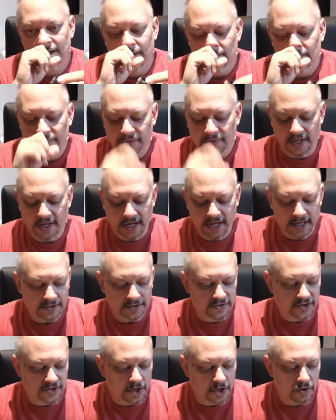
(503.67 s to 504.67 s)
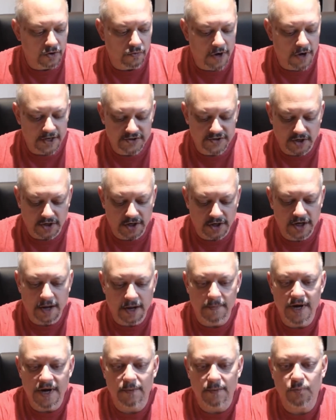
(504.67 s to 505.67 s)
And so I started
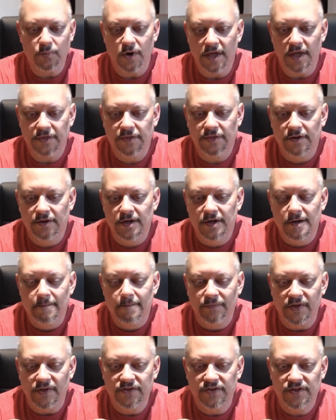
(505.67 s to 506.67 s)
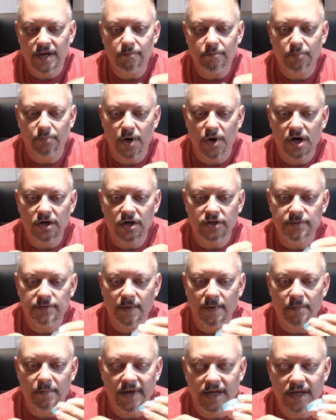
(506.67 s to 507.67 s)
coming up with the same parts, but
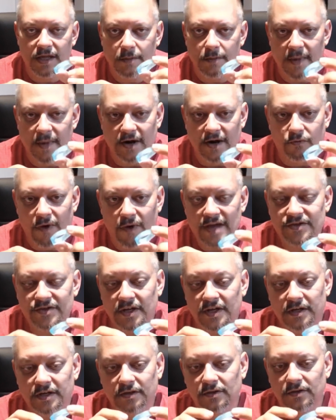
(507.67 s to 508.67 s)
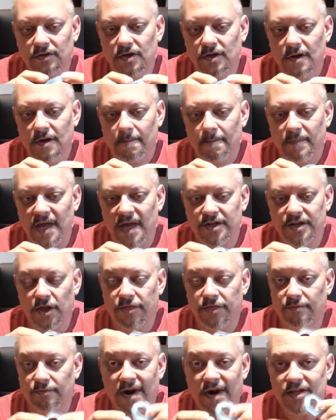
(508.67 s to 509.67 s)
making them out of resin. And the
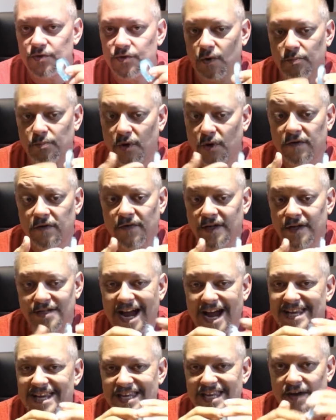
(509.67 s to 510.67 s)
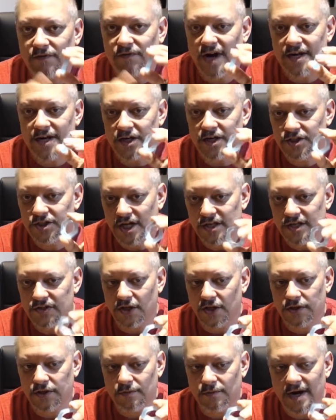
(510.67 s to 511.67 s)
threads were perfect. I never had to chase
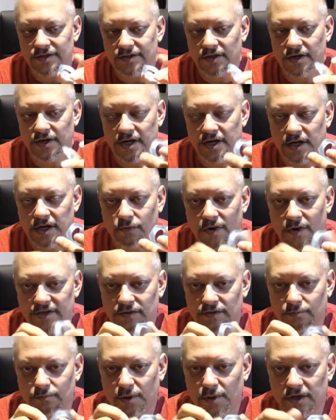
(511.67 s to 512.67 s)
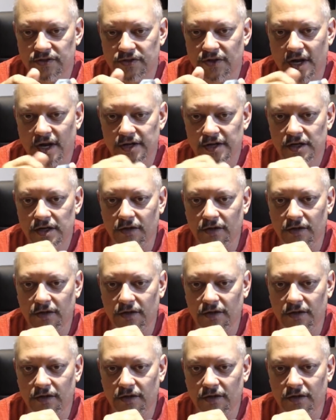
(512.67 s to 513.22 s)
the threads on any resin parts that I did.